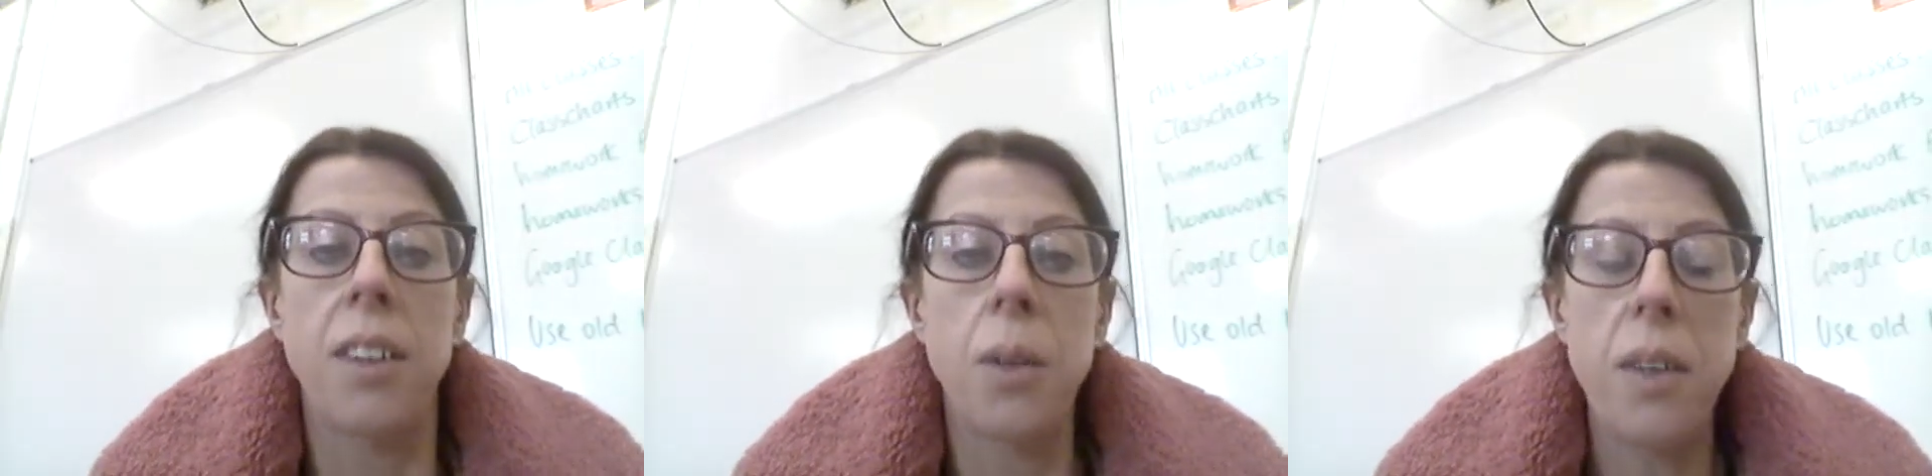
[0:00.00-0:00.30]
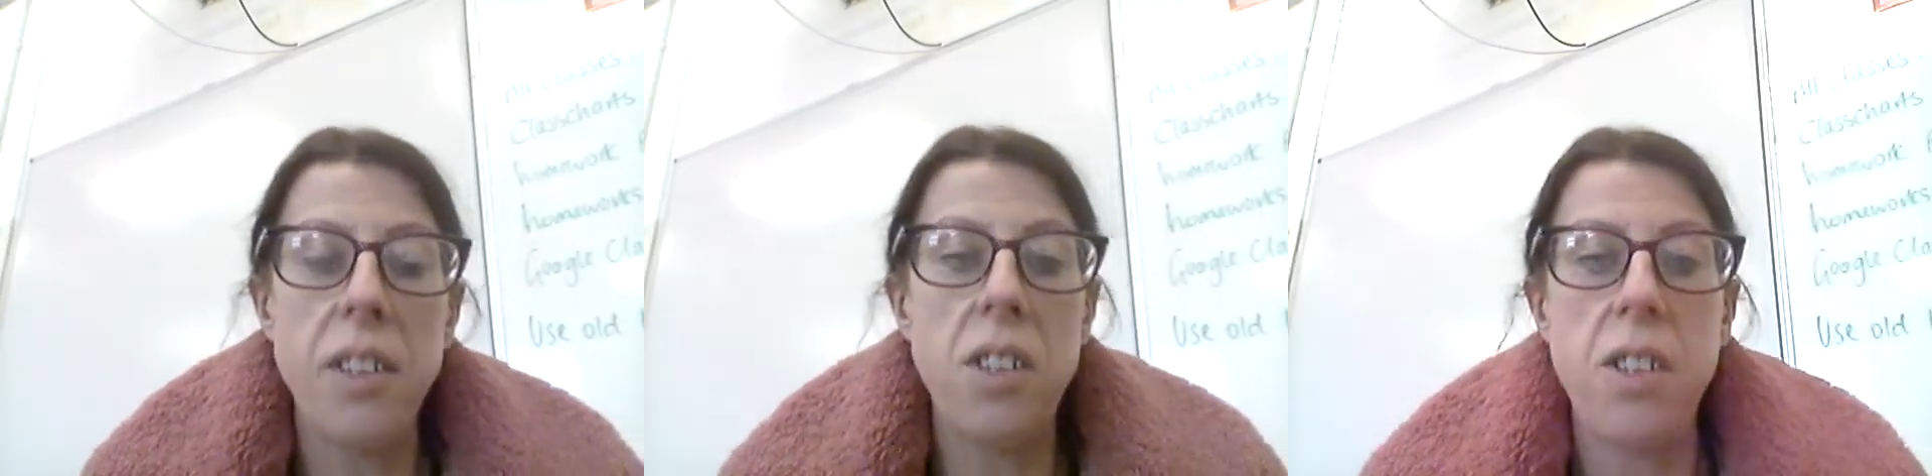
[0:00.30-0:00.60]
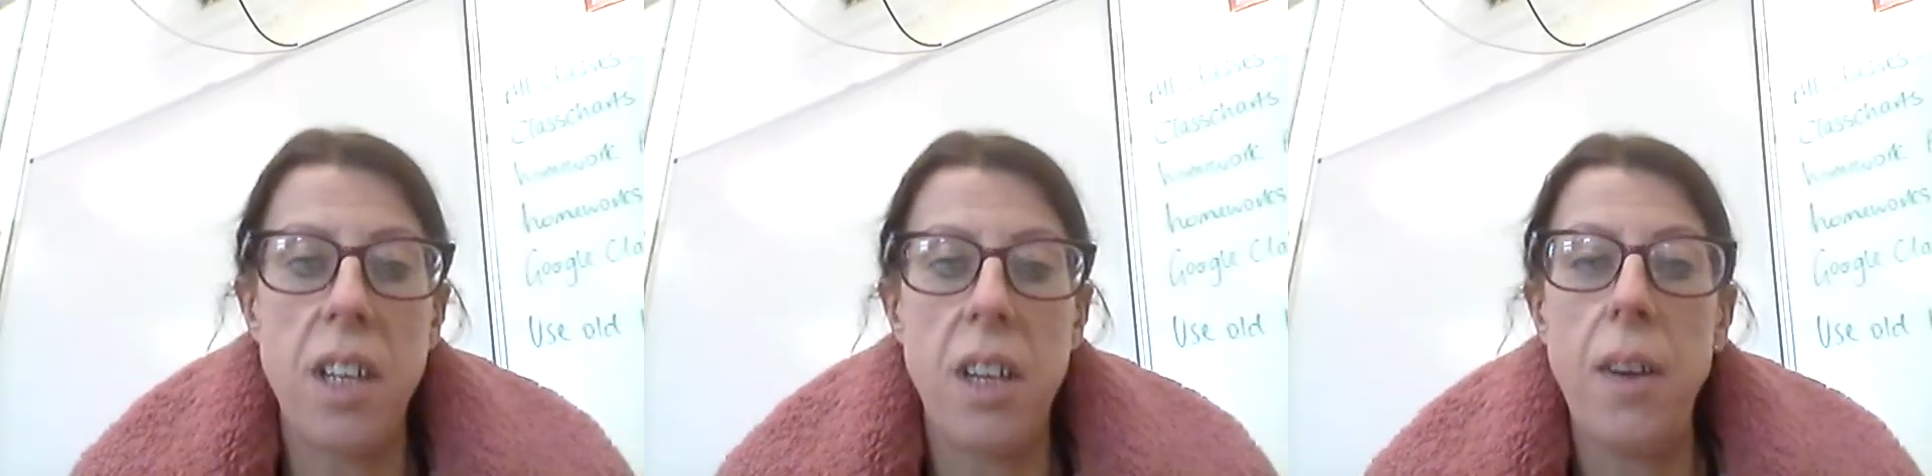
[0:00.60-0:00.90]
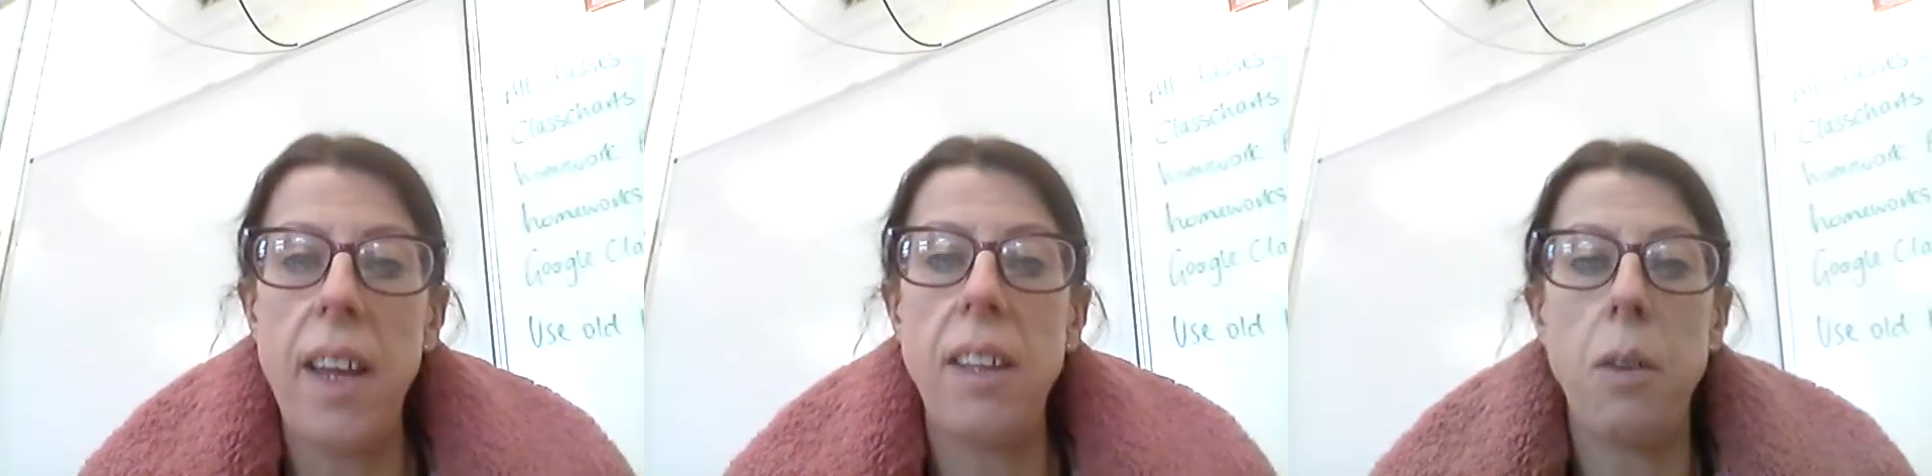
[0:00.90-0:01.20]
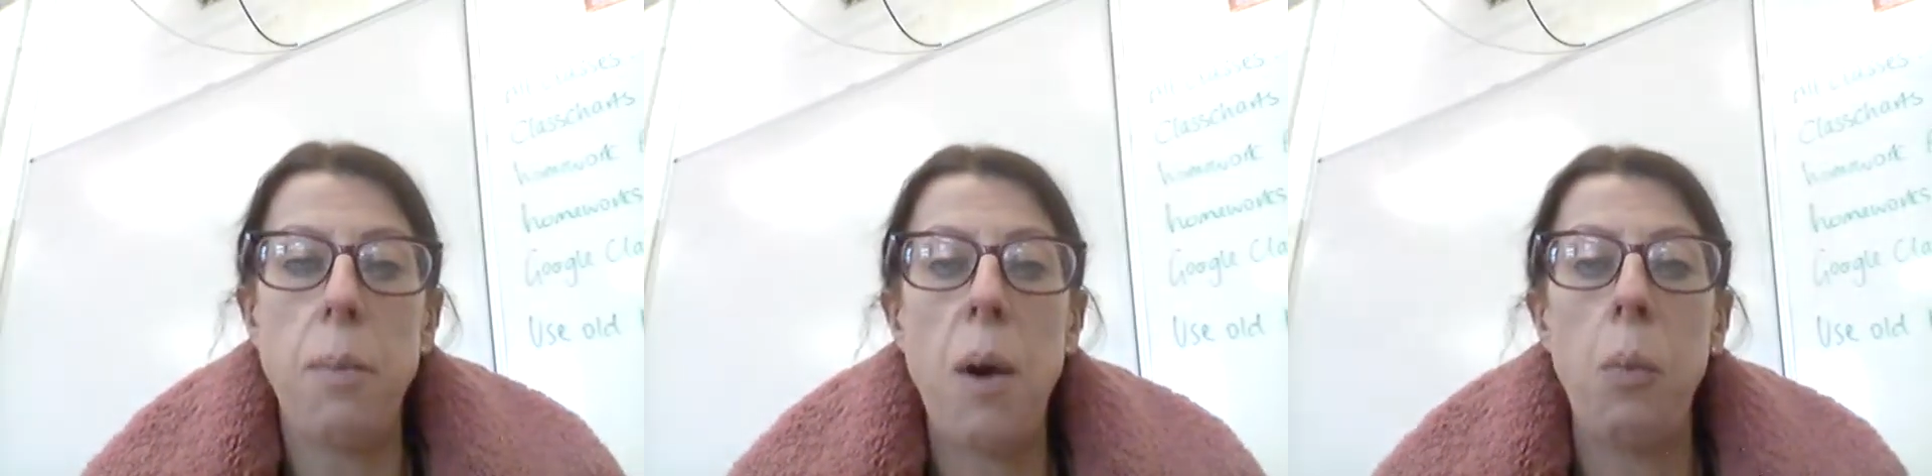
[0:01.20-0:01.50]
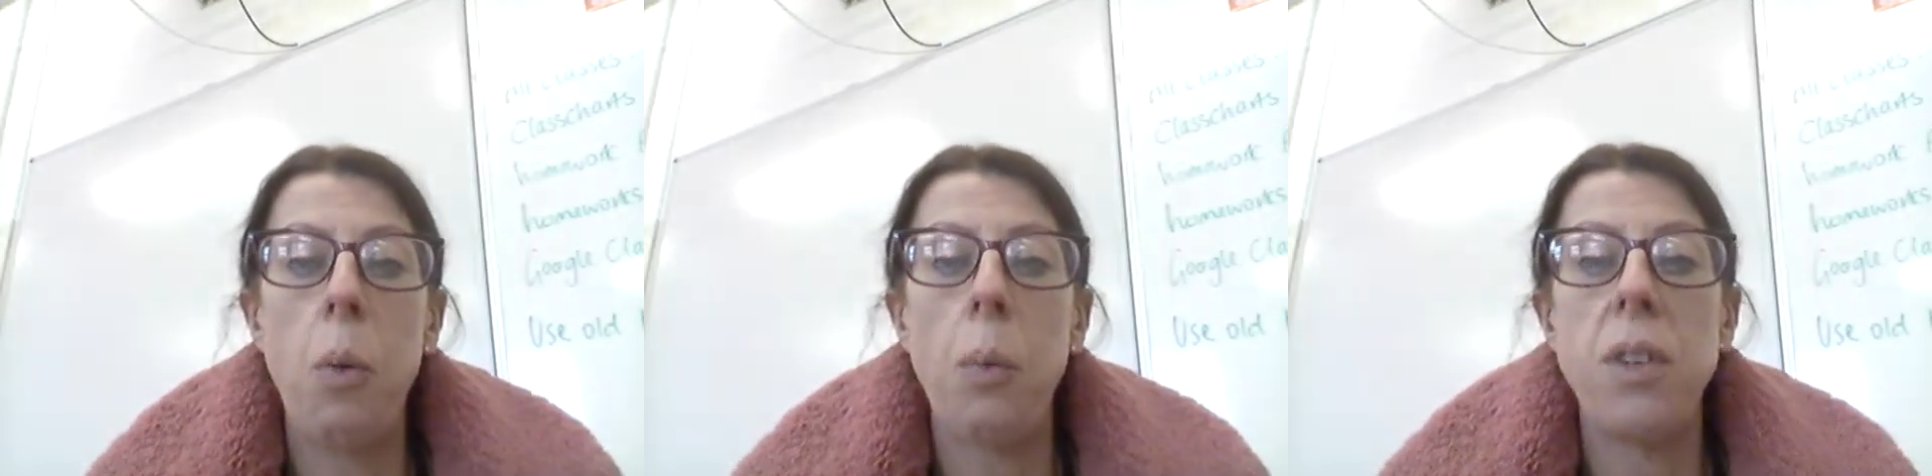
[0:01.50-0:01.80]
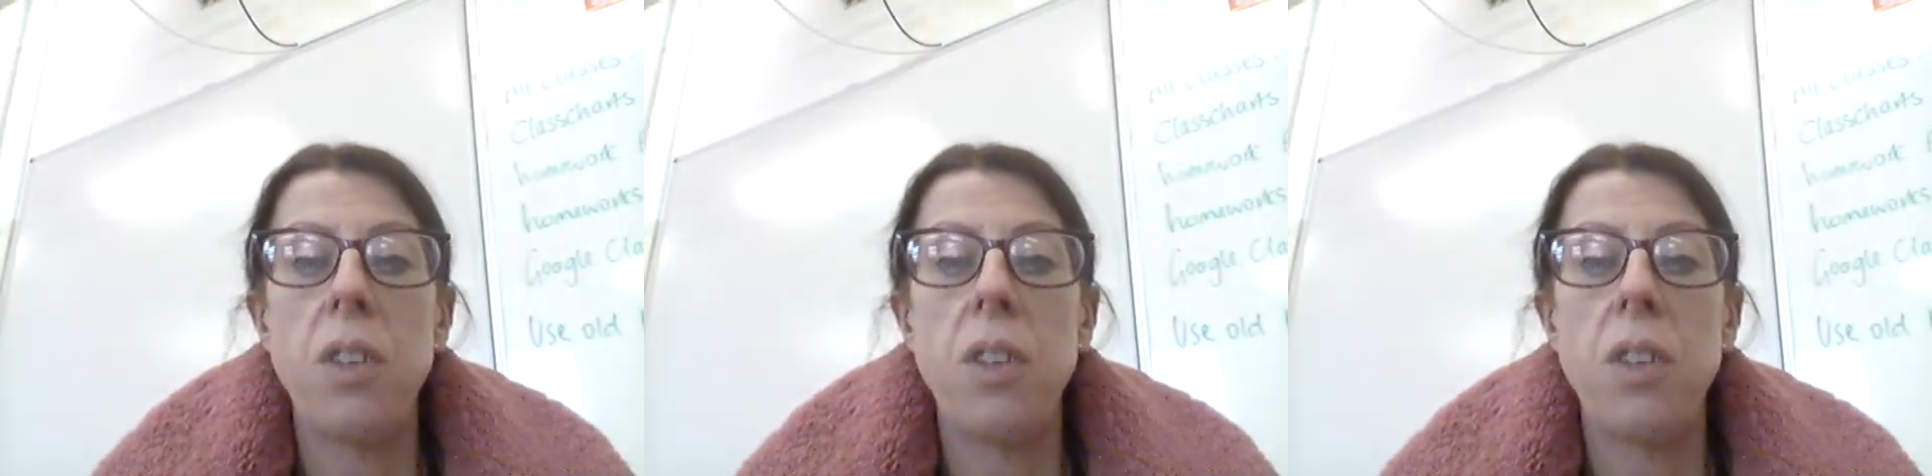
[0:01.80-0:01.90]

So question two is about what was